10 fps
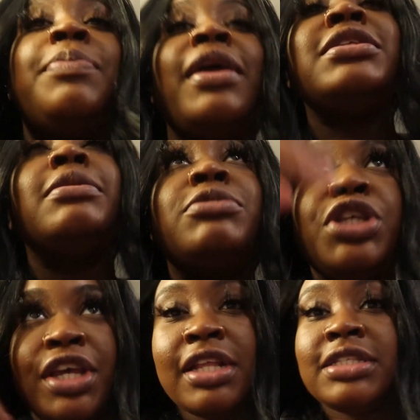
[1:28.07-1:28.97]
make some
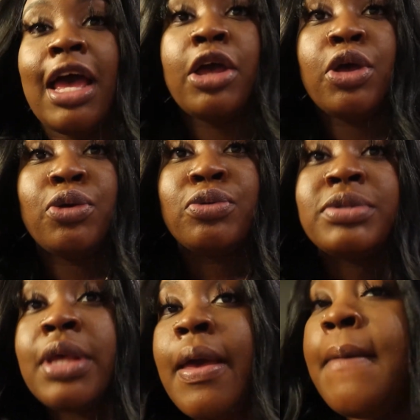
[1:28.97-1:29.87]
chicken tacos.
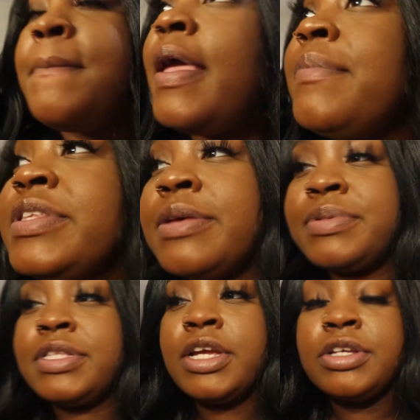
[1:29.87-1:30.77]
Baby's
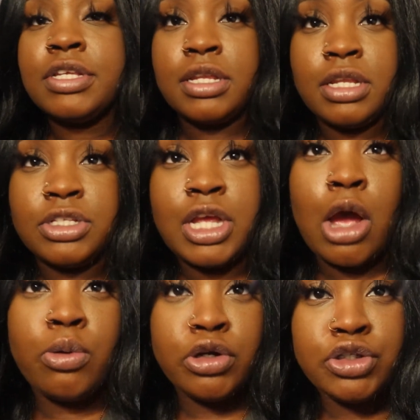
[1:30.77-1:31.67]
upstairs in the
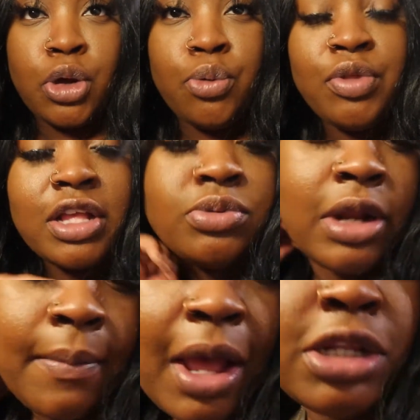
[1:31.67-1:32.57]
shower. So that's what
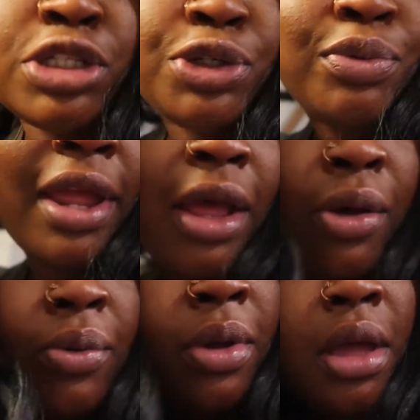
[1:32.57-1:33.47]
I'm about to do
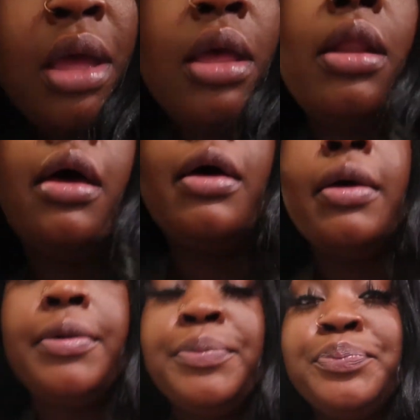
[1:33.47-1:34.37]
now.
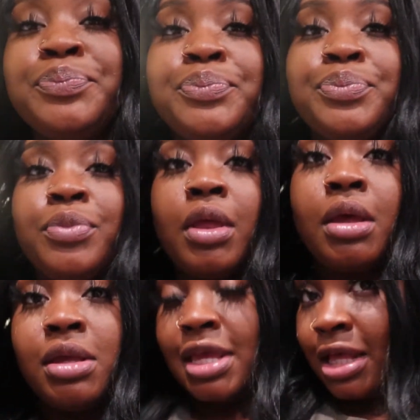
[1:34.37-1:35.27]
Um,
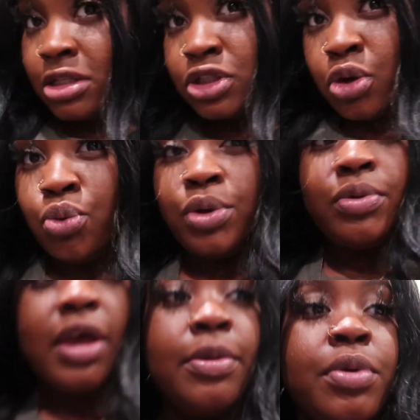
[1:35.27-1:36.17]
yeah, so we
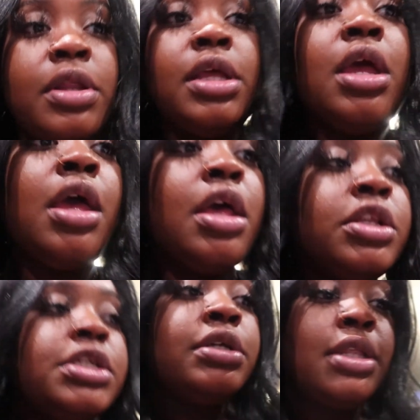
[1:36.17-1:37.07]
had a pretty
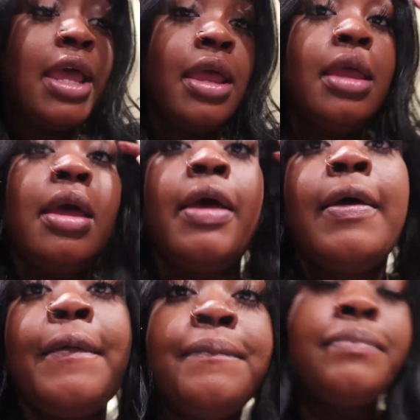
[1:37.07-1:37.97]
chill day.
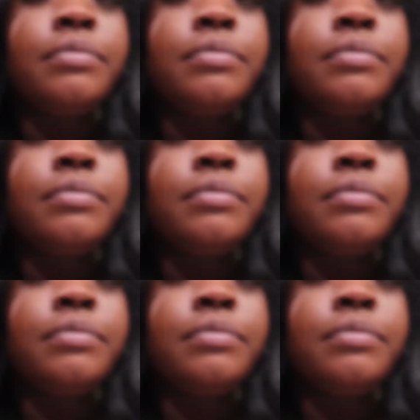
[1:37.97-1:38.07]
Um,